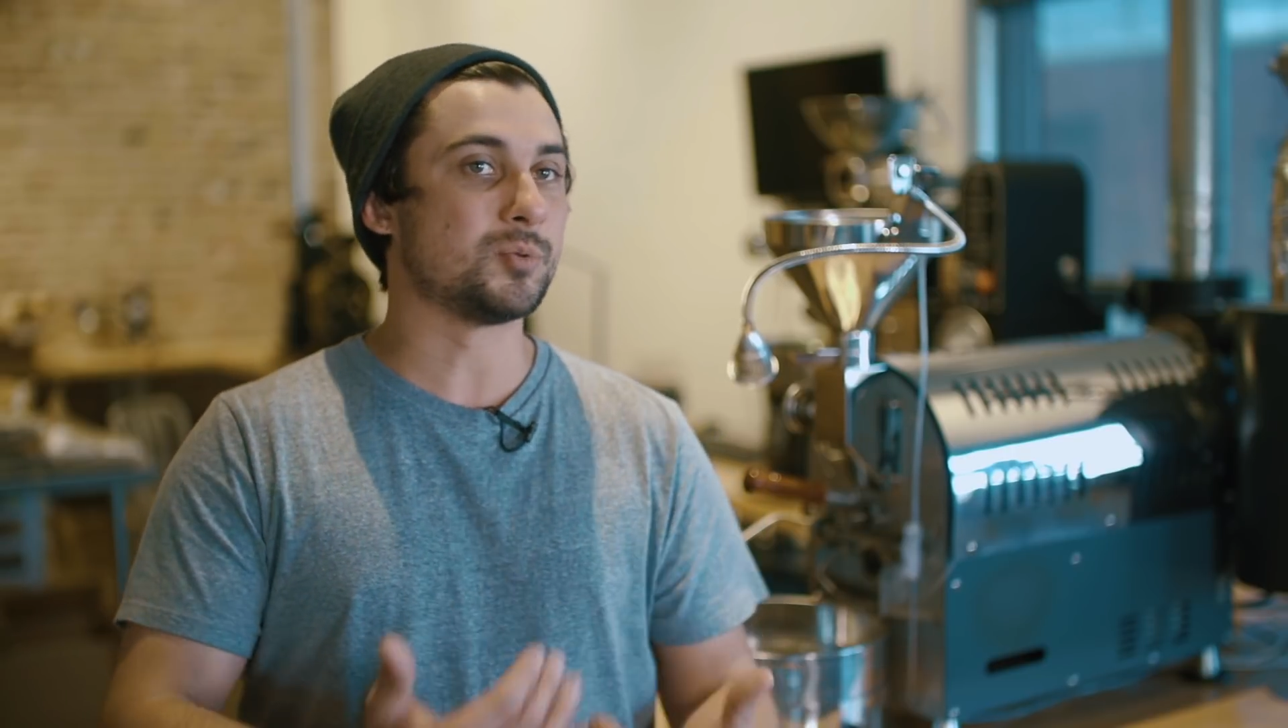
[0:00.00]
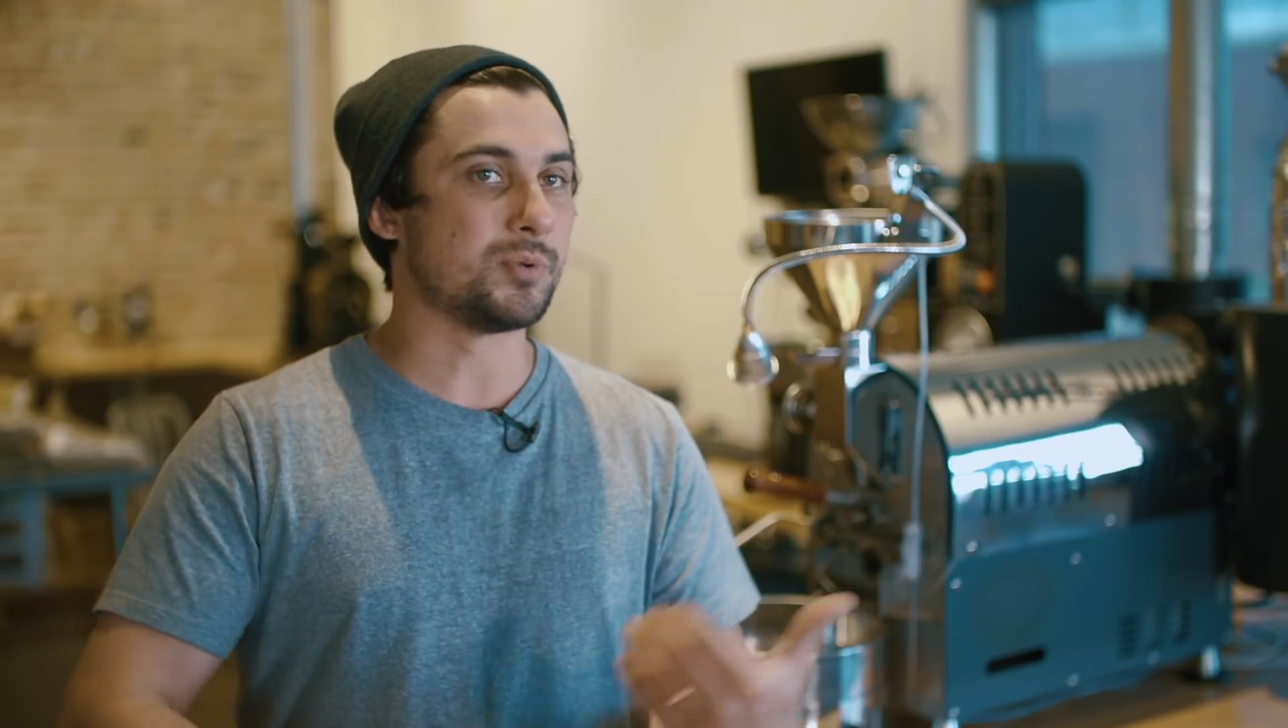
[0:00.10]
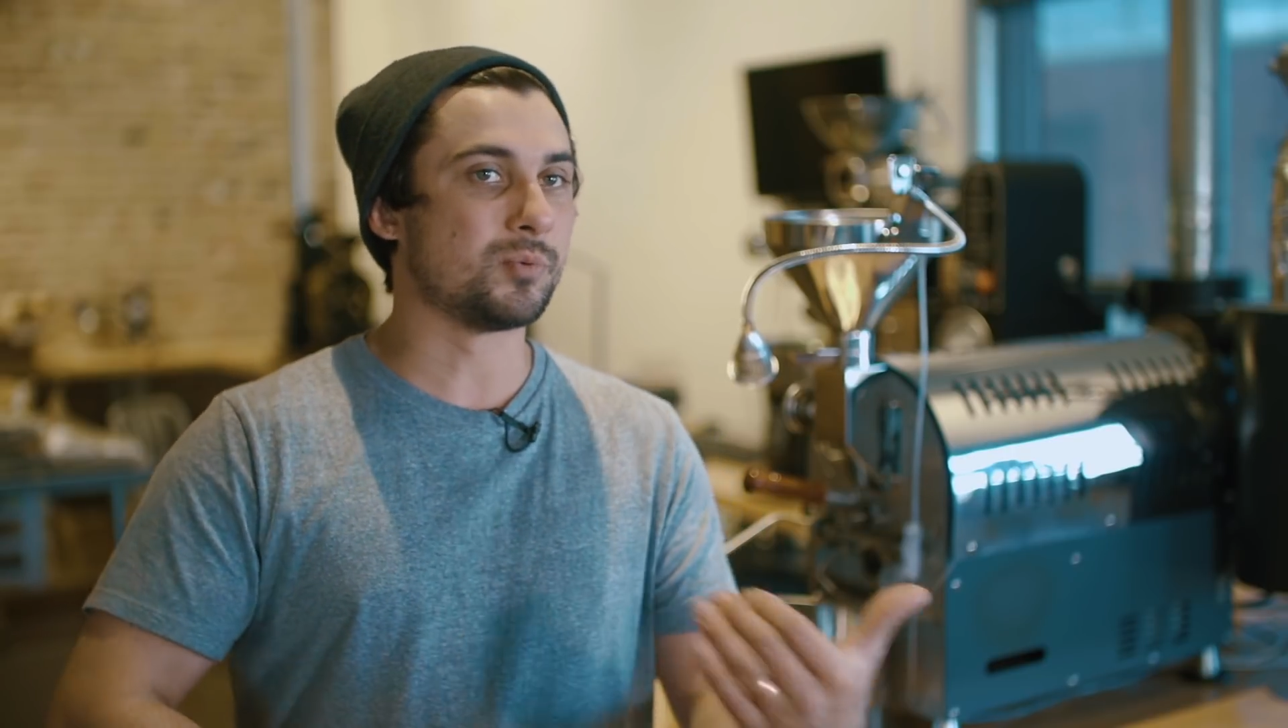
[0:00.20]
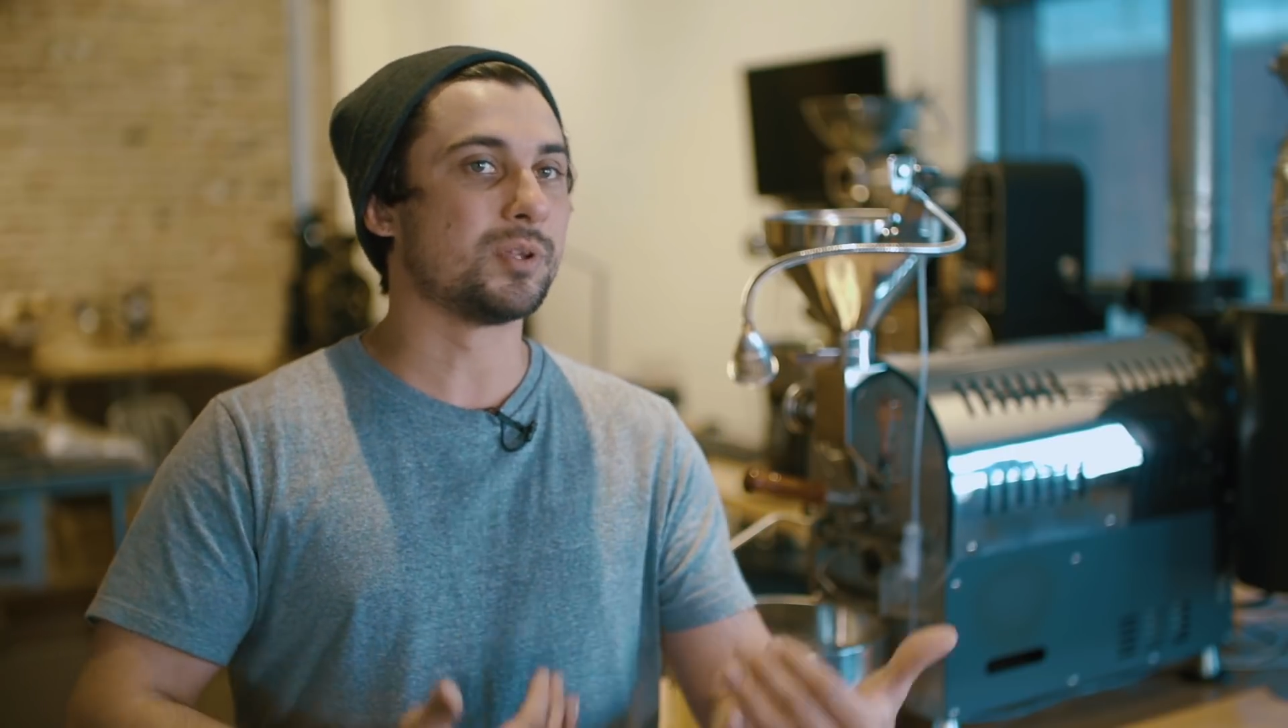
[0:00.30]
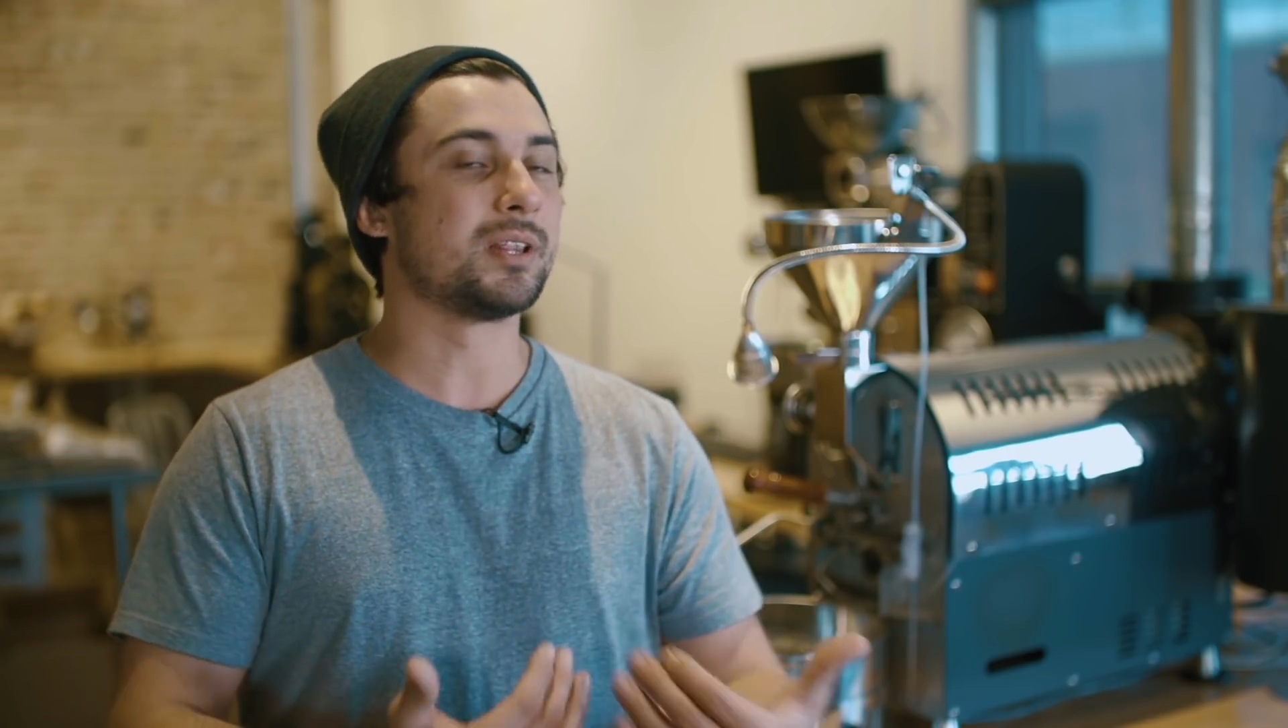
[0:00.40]
we'd
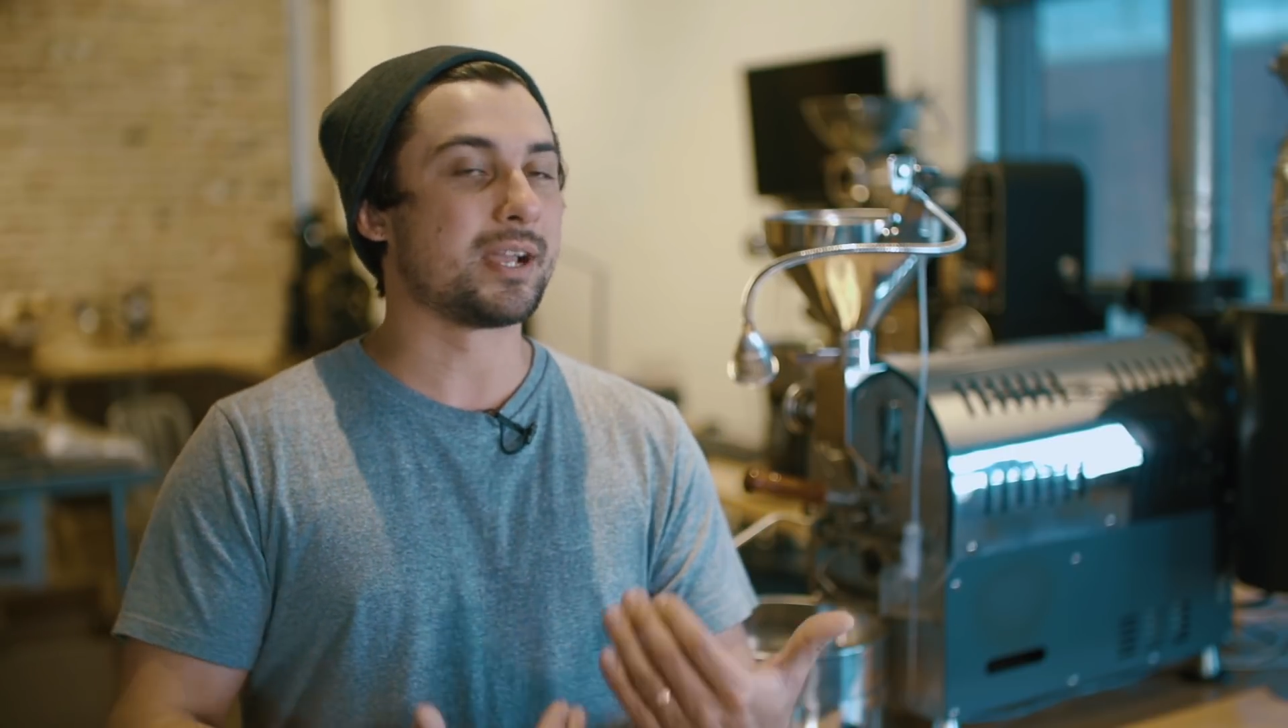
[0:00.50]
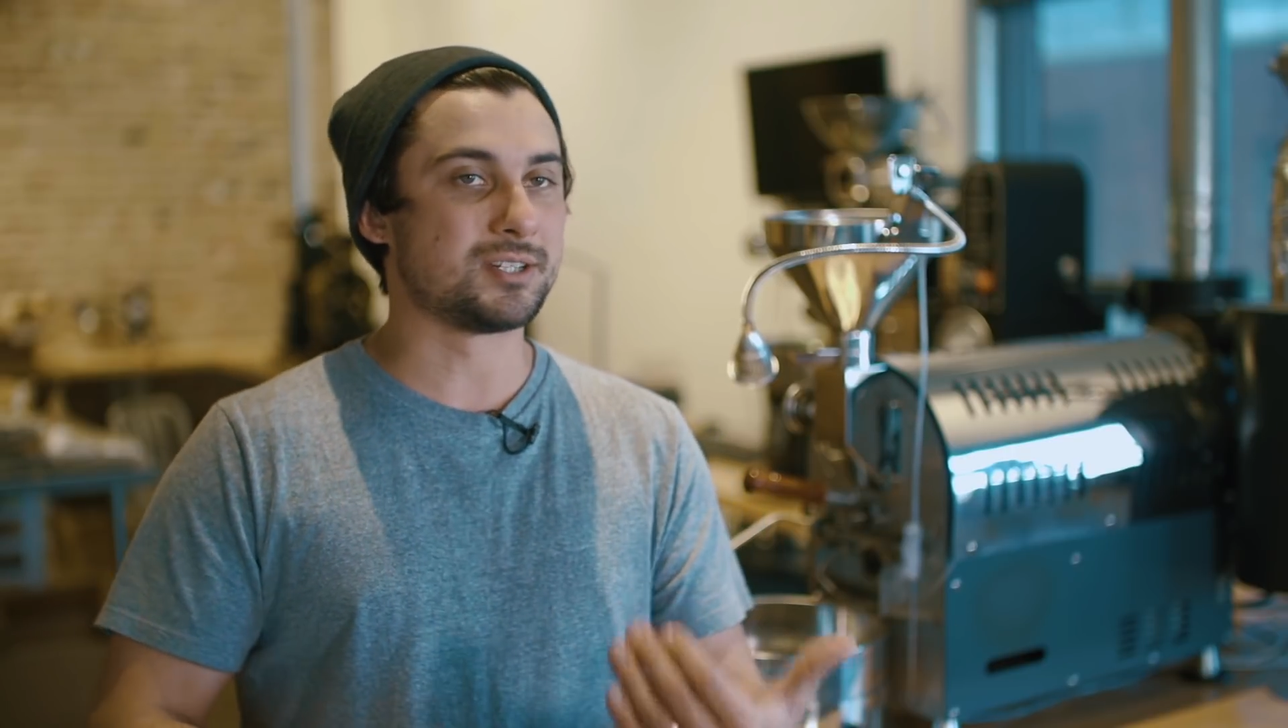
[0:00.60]
really like